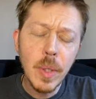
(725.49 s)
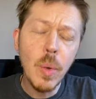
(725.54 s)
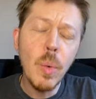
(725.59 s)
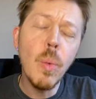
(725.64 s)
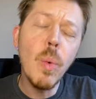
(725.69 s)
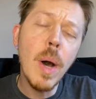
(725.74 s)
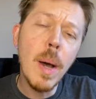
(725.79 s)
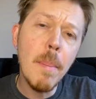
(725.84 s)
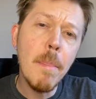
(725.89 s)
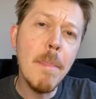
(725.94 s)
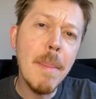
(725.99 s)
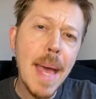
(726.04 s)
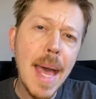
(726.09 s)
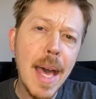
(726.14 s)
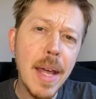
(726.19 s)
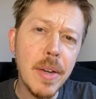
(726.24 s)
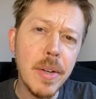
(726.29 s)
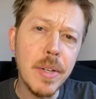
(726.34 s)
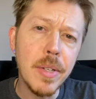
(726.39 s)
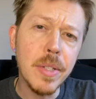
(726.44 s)
What
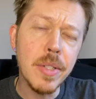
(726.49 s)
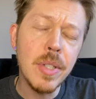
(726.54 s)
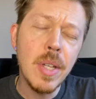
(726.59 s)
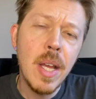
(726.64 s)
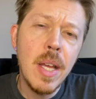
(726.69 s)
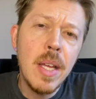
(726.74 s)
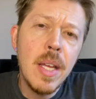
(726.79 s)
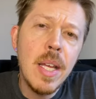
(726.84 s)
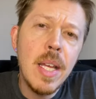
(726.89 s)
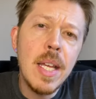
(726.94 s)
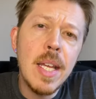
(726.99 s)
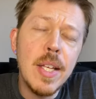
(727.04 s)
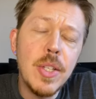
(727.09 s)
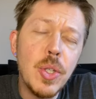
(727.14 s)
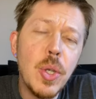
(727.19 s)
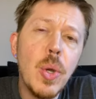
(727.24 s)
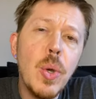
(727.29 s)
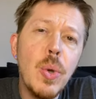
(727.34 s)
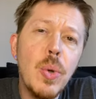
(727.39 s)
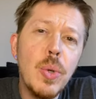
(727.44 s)
matters is
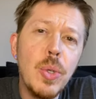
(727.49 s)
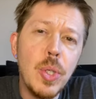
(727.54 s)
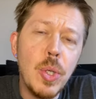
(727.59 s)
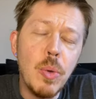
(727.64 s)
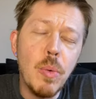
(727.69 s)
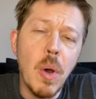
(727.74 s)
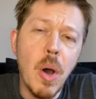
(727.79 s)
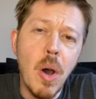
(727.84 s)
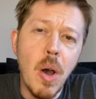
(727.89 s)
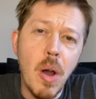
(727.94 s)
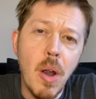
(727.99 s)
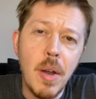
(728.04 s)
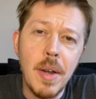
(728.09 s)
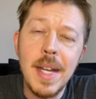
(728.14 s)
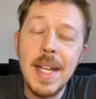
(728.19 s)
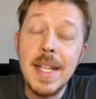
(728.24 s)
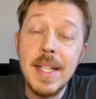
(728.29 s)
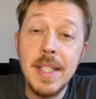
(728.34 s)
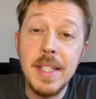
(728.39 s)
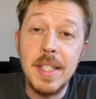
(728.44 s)
who you are
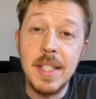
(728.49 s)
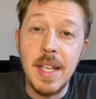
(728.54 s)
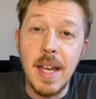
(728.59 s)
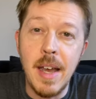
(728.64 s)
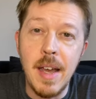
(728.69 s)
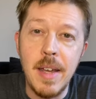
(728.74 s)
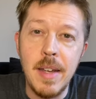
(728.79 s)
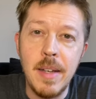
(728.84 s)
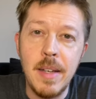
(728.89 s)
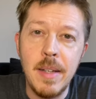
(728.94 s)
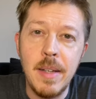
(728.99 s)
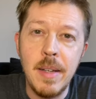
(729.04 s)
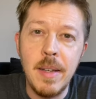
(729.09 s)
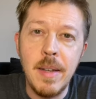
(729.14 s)
inside,